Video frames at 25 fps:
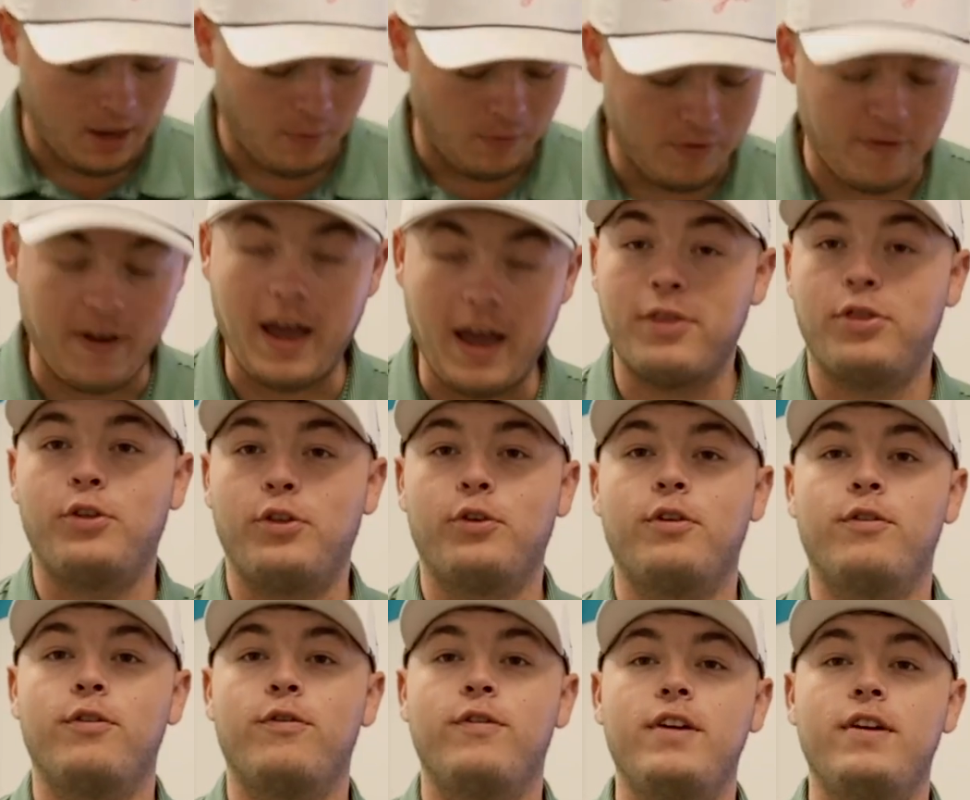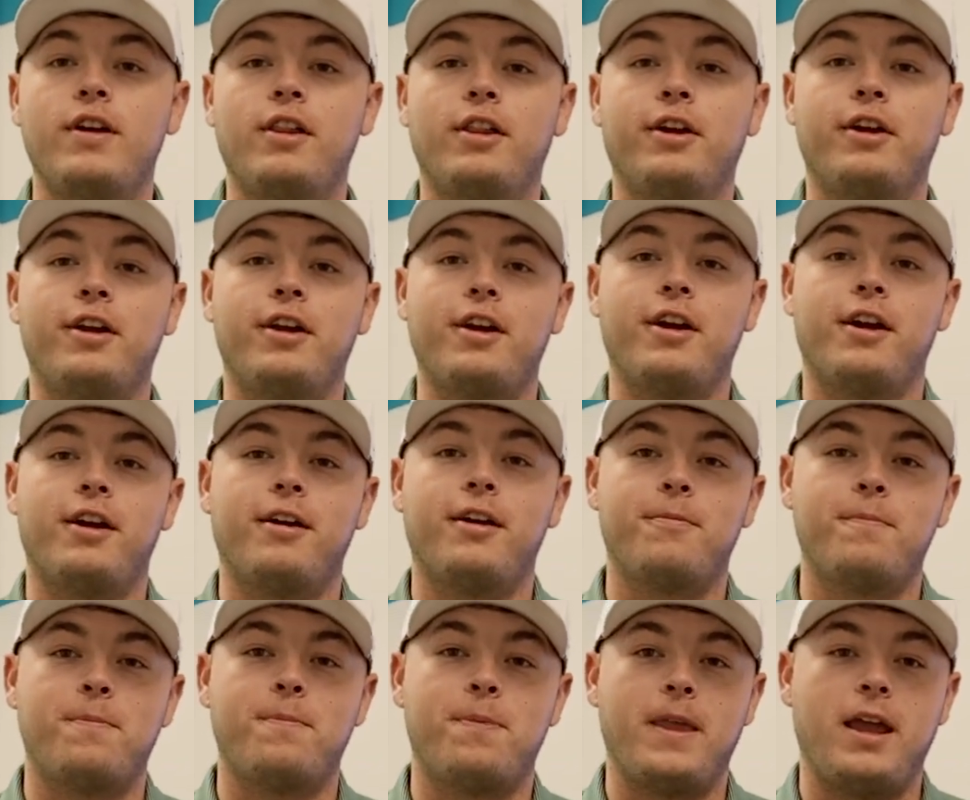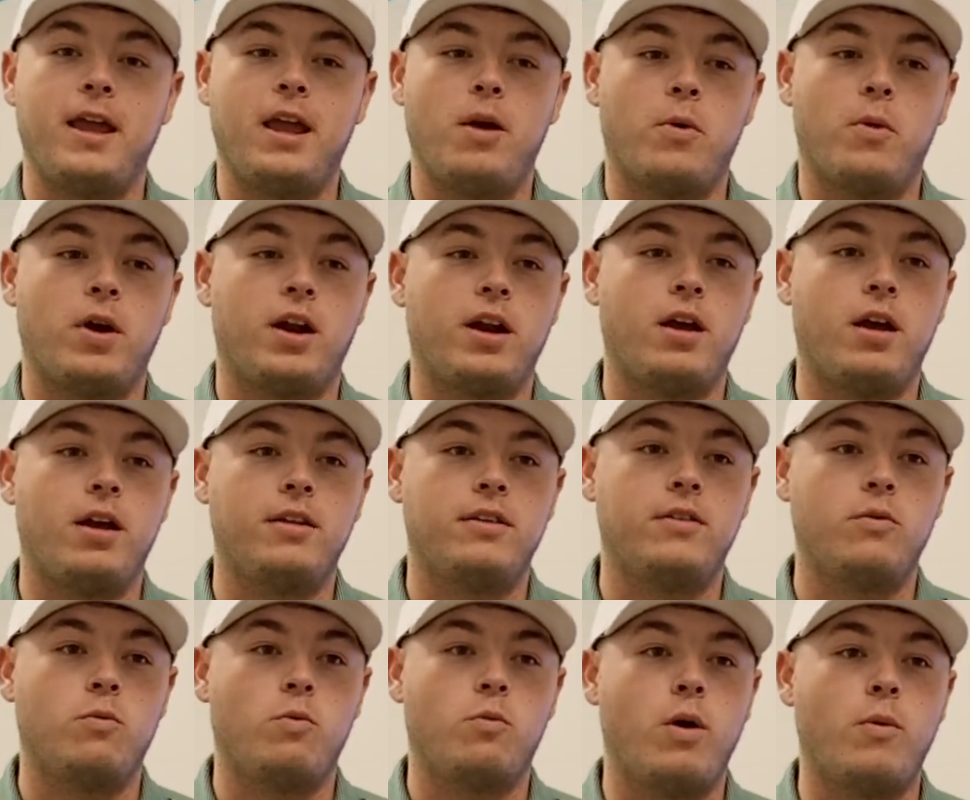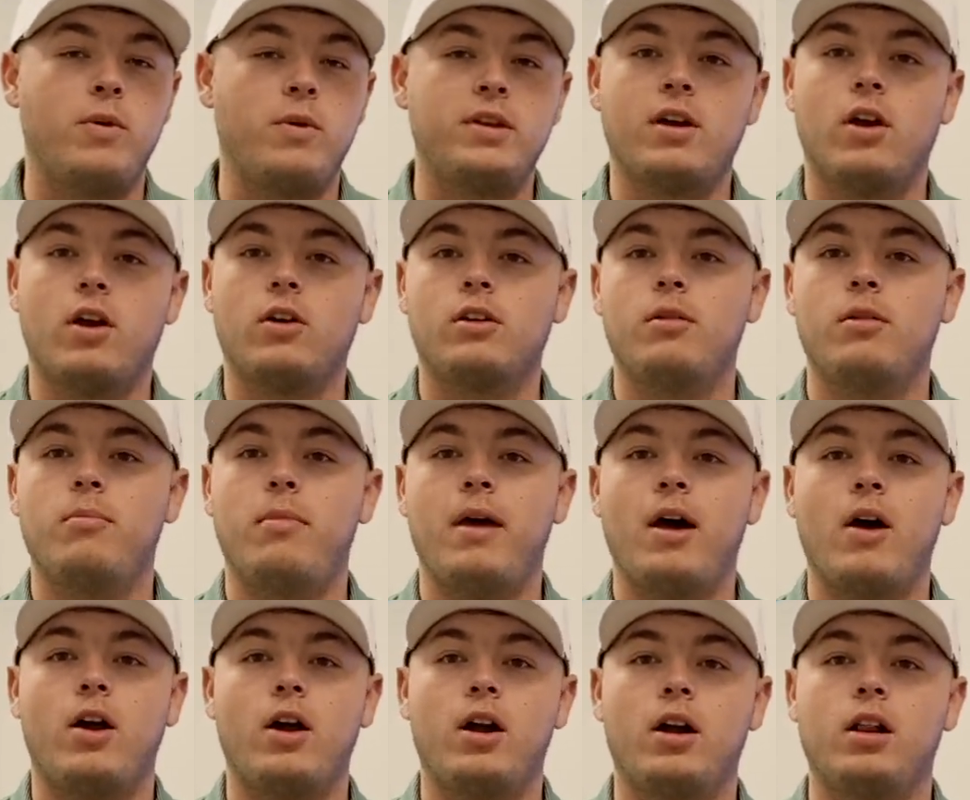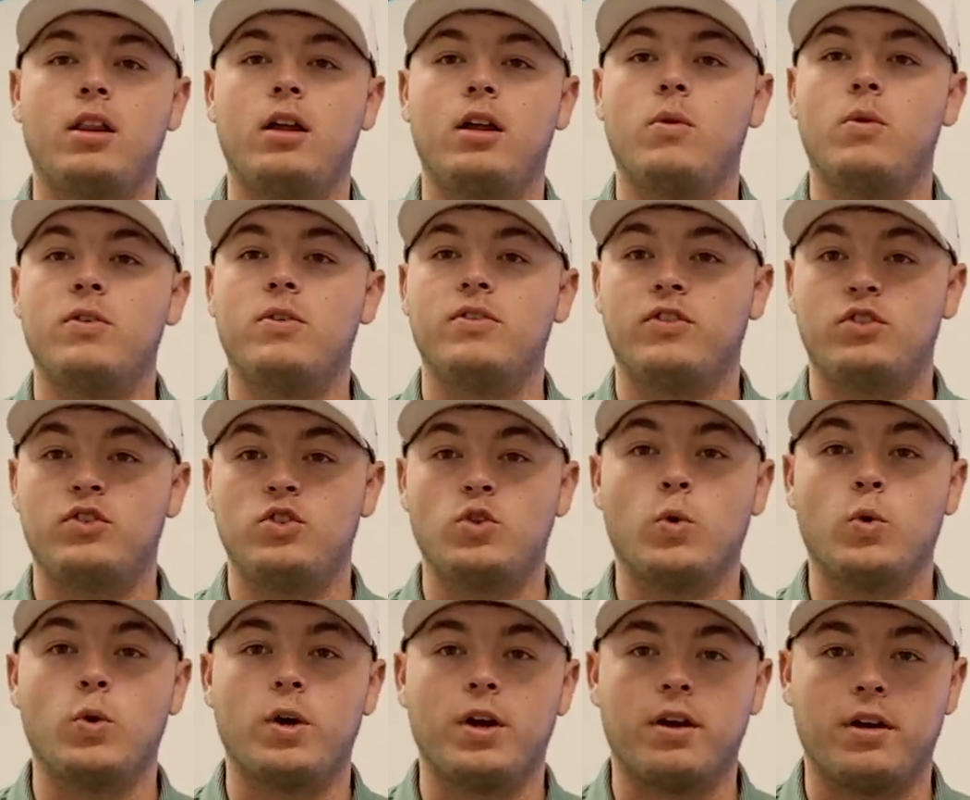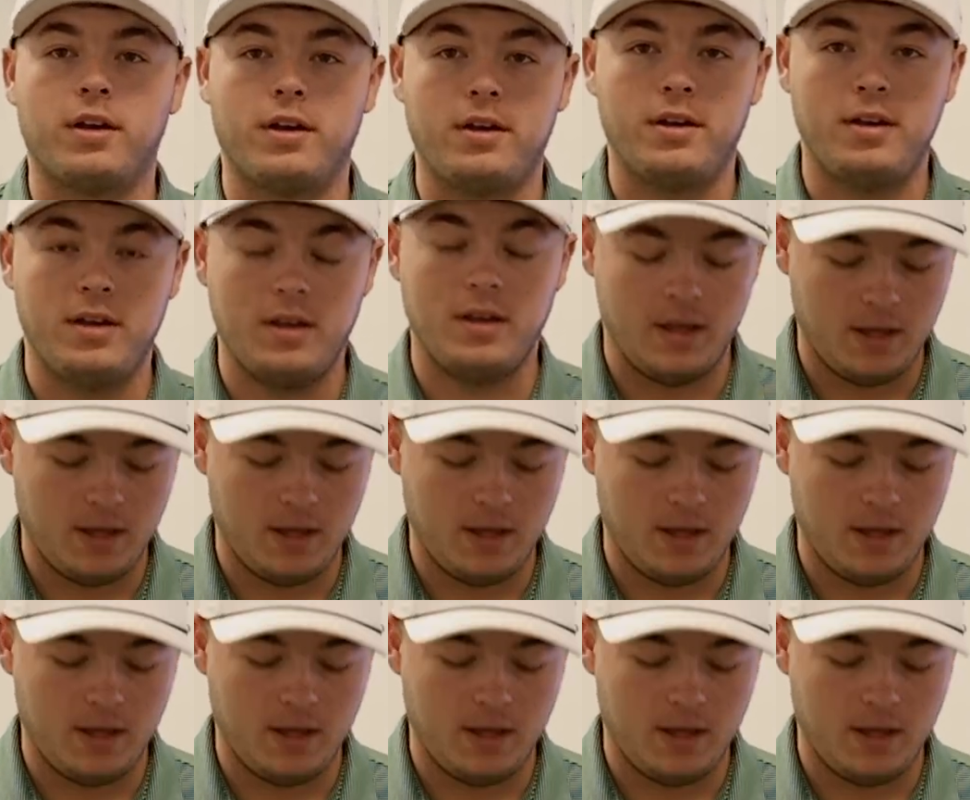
We've got the revealer here, and what we talked about earlier was torque.